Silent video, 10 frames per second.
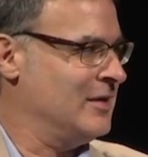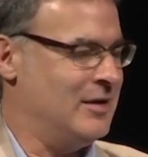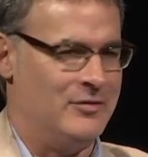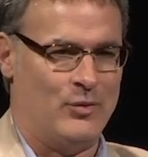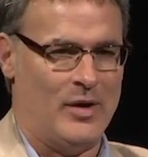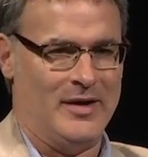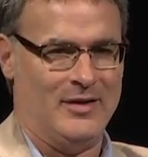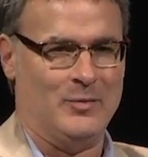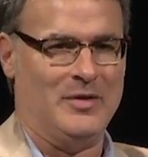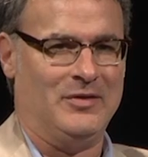of what
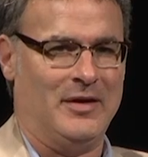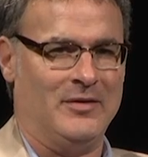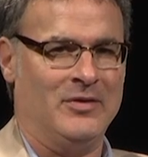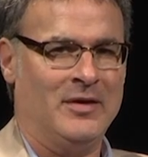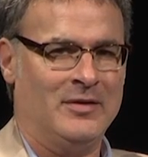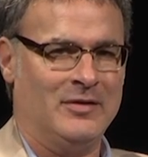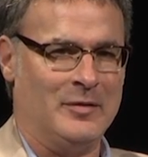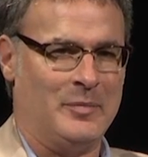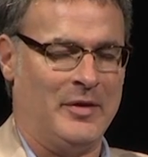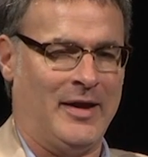has been done to the
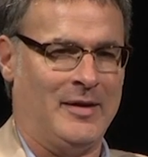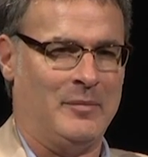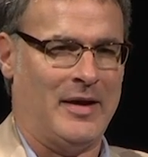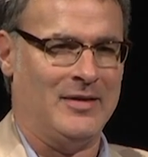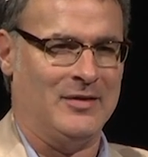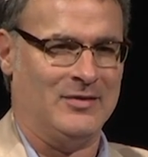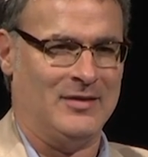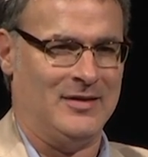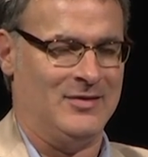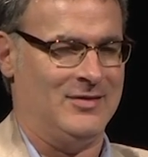planet by this
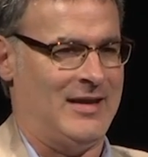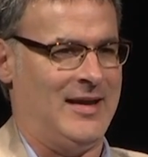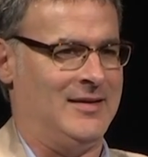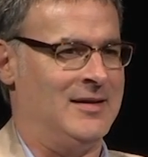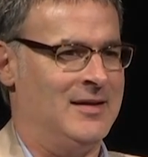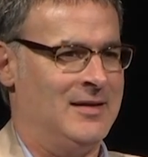insane